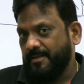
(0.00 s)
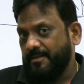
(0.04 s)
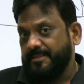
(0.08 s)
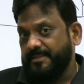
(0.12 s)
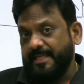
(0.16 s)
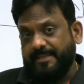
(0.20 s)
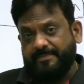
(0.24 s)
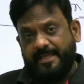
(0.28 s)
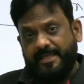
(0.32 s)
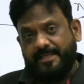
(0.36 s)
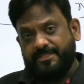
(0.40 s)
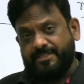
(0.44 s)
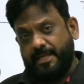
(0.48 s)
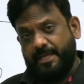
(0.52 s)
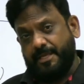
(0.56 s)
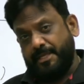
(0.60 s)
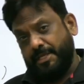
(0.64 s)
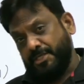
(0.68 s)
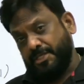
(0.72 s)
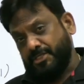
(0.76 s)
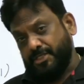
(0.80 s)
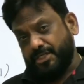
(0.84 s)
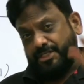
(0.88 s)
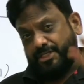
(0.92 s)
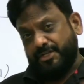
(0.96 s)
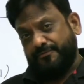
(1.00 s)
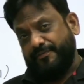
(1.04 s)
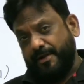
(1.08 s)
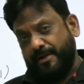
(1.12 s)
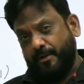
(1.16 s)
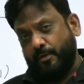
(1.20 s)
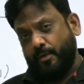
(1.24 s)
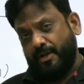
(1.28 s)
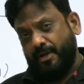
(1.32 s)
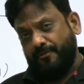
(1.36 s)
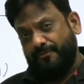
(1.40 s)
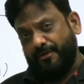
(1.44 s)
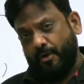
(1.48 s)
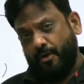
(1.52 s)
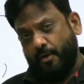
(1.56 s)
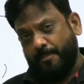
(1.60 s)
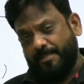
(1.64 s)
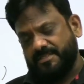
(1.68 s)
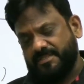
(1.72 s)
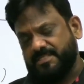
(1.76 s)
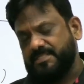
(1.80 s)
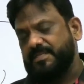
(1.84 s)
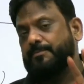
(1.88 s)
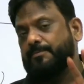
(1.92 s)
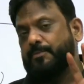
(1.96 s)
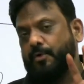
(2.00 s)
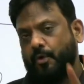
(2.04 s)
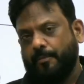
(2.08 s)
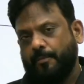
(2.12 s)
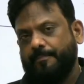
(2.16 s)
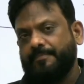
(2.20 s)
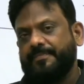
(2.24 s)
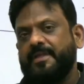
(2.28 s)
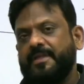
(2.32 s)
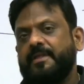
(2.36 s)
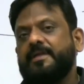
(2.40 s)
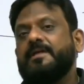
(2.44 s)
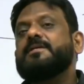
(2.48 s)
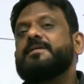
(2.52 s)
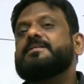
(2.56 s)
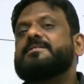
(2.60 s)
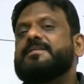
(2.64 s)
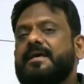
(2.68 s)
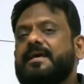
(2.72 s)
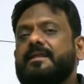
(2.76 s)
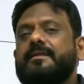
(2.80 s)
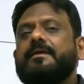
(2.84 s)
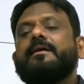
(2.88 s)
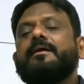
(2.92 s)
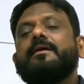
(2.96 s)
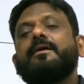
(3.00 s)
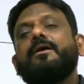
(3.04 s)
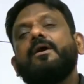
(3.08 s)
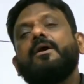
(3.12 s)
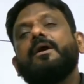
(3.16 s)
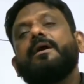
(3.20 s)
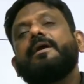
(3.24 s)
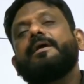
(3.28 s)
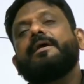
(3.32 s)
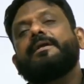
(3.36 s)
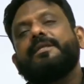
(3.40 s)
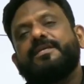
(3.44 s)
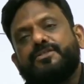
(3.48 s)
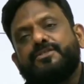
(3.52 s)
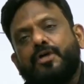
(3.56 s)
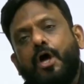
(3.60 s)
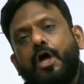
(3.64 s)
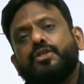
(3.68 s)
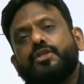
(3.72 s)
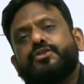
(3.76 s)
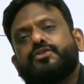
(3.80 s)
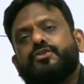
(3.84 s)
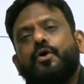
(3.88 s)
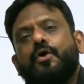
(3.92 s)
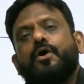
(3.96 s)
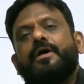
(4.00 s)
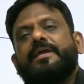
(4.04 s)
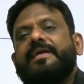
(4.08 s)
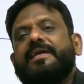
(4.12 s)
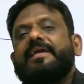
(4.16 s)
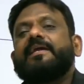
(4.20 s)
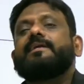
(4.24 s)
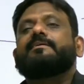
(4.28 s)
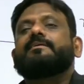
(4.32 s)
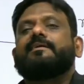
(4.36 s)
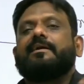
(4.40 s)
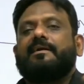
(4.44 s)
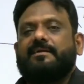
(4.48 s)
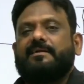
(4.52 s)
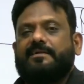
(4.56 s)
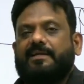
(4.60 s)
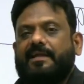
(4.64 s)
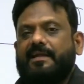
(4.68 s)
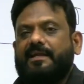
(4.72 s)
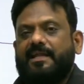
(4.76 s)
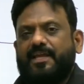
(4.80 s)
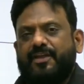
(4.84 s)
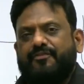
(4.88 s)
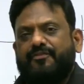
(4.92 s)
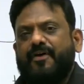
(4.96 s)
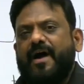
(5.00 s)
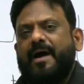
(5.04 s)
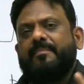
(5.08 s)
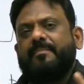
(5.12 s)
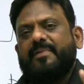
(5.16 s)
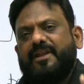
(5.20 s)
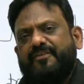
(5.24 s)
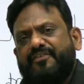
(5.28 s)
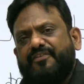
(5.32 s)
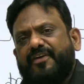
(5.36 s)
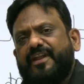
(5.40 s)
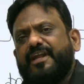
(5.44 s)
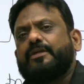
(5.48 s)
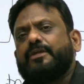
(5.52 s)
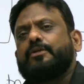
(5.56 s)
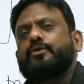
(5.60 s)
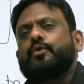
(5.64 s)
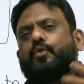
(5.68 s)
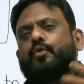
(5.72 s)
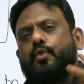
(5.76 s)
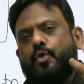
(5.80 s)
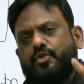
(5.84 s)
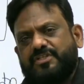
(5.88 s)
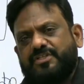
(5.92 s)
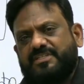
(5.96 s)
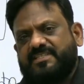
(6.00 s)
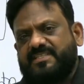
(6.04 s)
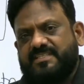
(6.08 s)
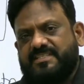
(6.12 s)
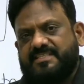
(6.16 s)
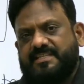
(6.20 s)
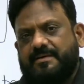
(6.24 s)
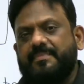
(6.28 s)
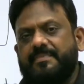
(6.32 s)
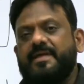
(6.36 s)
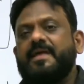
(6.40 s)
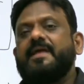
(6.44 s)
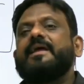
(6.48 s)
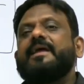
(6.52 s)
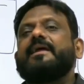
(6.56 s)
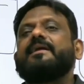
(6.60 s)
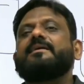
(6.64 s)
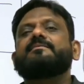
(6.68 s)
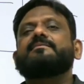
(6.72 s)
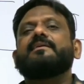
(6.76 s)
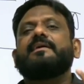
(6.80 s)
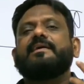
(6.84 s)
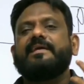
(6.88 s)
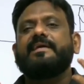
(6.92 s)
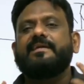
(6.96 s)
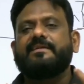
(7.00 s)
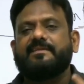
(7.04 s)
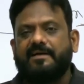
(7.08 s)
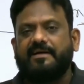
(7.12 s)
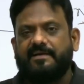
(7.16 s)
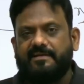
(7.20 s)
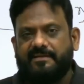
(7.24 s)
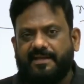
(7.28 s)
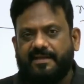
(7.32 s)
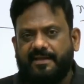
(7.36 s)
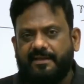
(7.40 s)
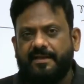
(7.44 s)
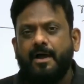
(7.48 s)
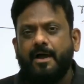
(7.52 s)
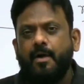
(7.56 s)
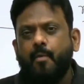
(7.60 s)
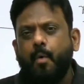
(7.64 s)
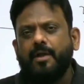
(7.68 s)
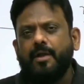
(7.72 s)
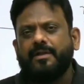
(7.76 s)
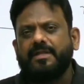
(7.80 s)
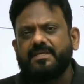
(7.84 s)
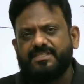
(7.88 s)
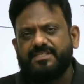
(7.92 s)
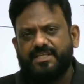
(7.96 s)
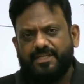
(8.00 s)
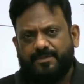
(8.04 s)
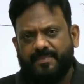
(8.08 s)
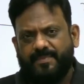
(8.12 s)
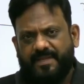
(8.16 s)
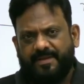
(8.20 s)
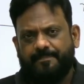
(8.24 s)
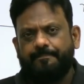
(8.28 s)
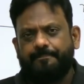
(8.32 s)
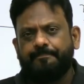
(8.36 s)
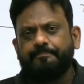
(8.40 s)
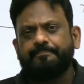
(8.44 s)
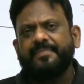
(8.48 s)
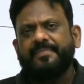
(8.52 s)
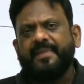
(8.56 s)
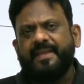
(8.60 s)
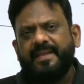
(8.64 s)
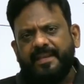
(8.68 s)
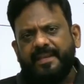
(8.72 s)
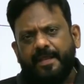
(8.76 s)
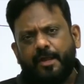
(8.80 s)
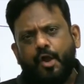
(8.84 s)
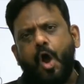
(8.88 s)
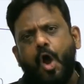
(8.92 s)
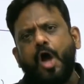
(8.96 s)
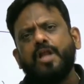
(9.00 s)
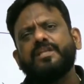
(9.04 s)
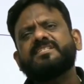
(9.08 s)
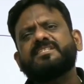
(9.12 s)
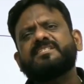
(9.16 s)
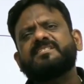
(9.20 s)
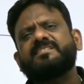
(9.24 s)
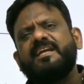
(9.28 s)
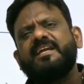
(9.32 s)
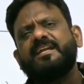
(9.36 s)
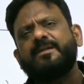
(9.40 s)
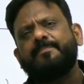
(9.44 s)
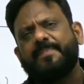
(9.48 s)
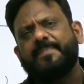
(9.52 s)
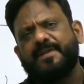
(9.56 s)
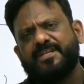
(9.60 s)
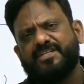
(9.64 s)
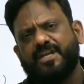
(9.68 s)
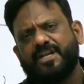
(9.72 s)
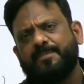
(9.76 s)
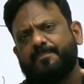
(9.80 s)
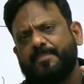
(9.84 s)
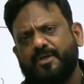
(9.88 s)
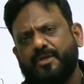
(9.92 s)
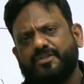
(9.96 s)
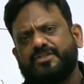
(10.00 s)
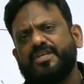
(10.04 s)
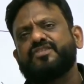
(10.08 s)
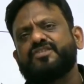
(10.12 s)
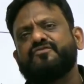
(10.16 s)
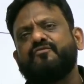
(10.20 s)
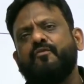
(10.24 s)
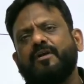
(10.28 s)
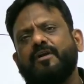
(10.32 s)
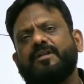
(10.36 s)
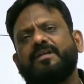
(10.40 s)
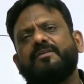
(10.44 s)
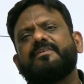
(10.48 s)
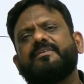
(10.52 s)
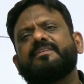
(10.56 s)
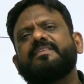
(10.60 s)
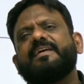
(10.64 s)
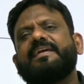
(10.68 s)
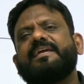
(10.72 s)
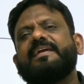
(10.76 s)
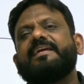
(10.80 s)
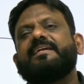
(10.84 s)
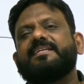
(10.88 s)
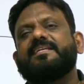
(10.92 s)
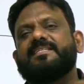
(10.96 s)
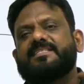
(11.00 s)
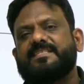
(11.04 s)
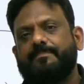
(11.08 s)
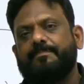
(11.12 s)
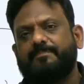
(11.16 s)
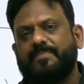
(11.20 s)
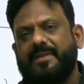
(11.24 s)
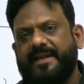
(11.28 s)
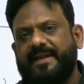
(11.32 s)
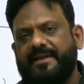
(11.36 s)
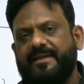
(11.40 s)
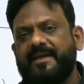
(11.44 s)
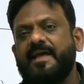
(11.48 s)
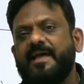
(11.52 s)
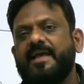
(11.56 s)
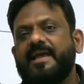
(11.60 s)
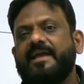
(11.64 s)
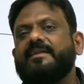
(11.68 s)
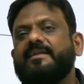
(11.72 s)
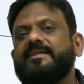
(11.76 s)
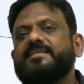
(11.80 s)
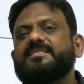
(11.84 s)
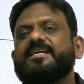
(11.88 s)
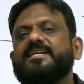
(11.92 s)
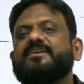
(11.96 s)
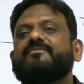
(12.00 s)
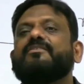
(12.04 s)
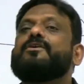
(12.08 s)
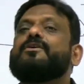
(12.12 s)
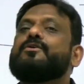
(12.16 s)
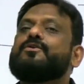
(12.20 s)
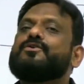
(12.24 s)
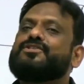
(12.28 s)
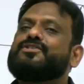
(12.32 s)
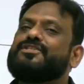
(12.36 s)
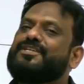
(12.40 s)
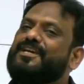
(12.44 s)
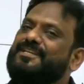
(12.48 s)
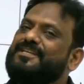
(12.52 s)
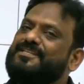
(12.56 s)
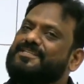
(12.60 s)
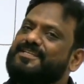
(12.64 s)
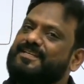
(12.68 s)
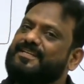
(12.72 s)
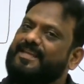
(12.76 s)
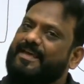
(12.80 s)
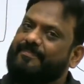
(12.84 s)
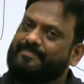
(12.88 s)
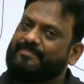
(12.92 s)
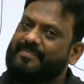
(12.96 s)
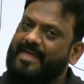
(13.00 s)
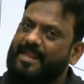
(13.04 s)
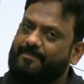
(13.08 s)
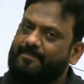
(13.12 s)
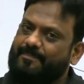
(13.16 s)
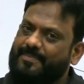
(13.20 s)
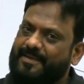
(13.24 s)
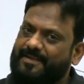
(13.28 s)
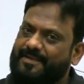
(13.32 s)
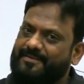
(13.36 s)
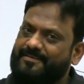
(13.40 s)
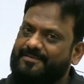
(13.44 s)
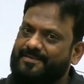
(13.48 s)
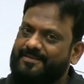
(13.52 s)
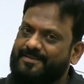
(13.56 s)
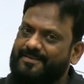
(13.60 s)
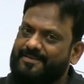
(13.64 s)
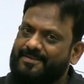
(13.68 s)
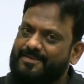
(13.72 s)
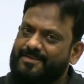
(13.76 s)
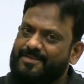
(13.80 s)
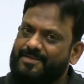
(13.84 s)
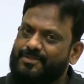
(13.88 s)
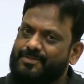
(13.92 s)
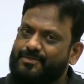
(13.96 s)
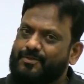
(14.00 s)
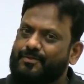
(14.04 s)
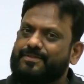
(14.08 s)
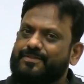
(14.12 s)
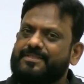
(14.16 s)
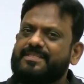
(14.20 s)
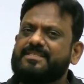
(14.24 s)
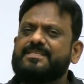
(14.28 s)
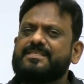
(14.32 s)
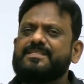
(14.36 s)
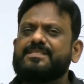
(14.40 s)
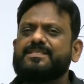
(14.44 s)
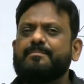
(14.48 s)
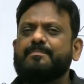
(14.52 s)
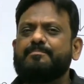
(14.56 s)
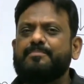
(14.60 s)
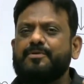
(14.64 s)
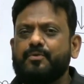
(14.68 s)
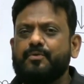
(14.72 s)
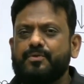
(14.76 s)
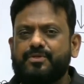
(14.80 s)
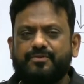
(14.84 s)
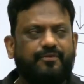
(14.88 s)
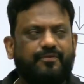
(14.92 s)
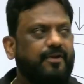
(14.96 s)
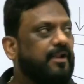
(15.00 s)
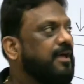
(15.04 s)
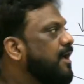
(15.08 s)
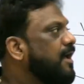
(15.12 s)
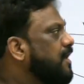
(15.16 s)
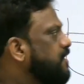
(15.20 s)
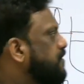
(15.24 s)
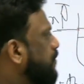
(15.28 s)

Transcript: Then they say, is it defined only for open system? No. Sir, it is also heat content. If I am referring to closed system, it is the heat content. What does it mean? In a constant pressure process, whatever the heat is supplied, it is equal to change in enthalpy. So this is the beautiful.